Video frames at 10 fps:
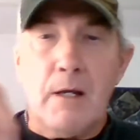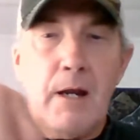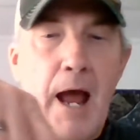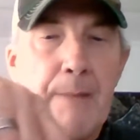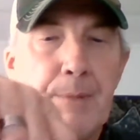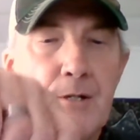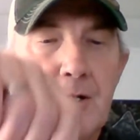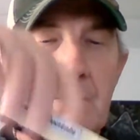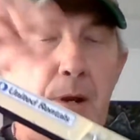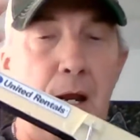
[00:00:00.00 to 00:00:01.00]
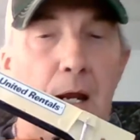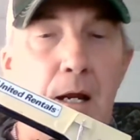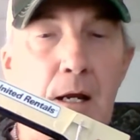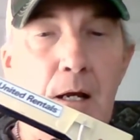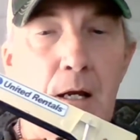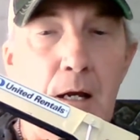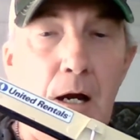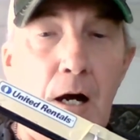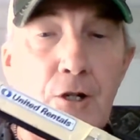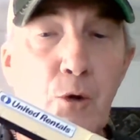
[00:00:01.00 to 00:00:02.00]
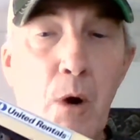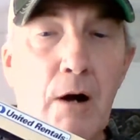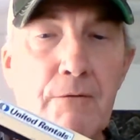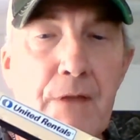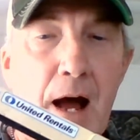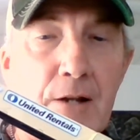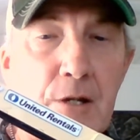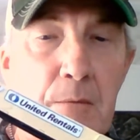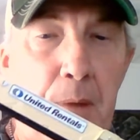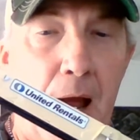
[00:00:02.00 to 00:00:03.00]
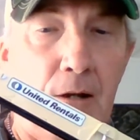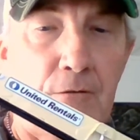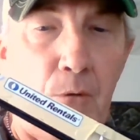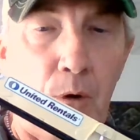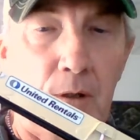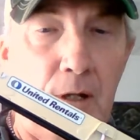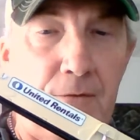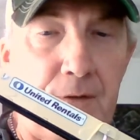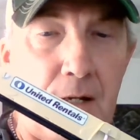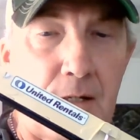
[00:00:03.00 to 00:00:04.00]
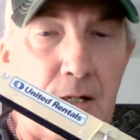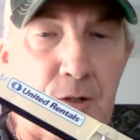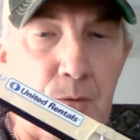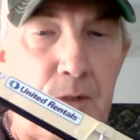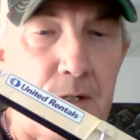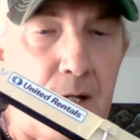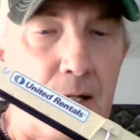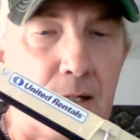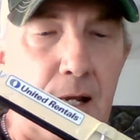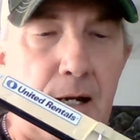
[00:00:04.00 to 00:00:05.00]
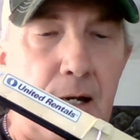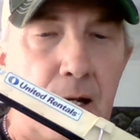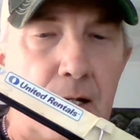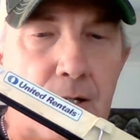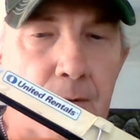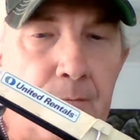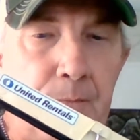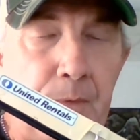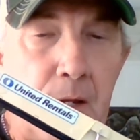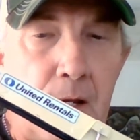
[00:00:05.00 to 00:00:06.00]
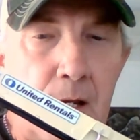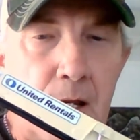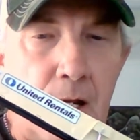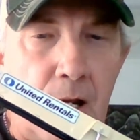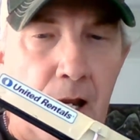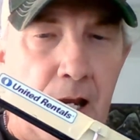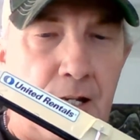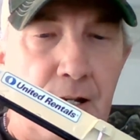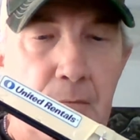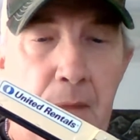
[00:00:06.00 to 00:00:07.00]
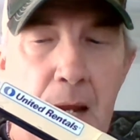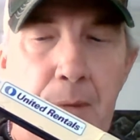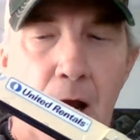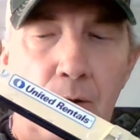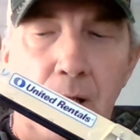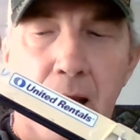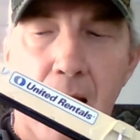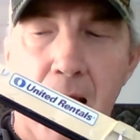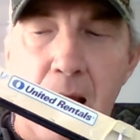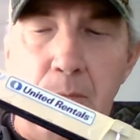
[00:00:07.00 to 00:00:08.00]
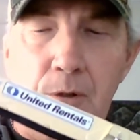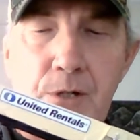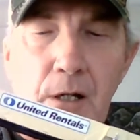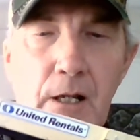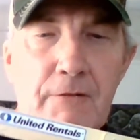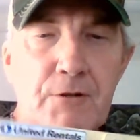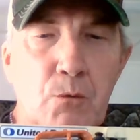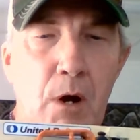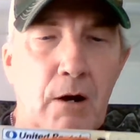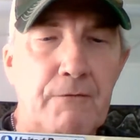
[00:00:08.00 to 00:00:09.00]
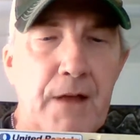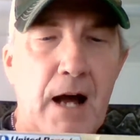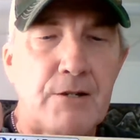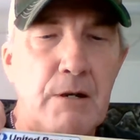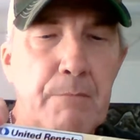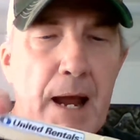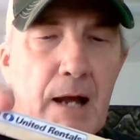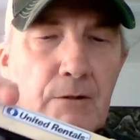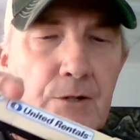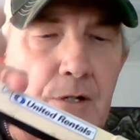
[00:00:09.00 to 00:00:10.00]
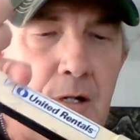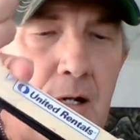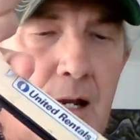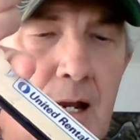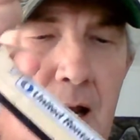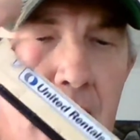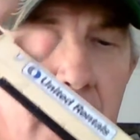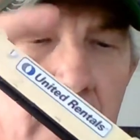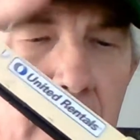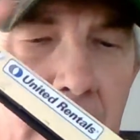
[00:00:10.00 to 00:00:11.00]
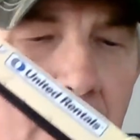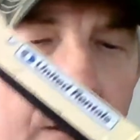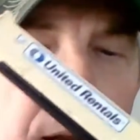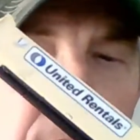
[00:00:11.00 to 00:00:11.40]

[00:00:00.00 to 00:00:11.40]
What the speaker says: it happens to be a 12,000 pound forklift, as this one says that it is, it may be only able to lift 12,000 pounds in